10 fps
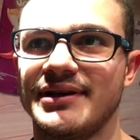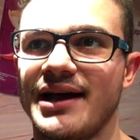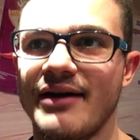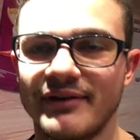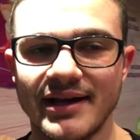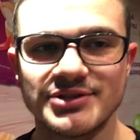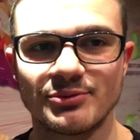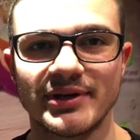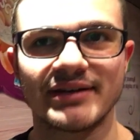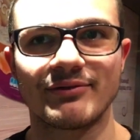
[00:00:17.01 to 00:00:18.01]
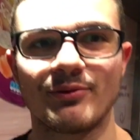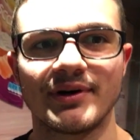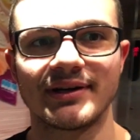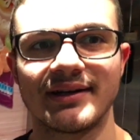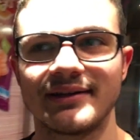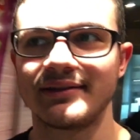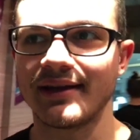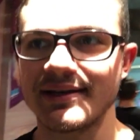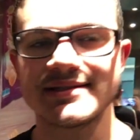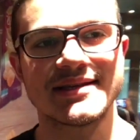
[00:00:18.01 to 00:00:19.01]
Have a nice week, everyone.
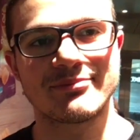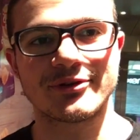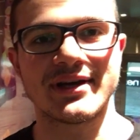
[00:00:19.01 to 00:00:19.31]
Nice and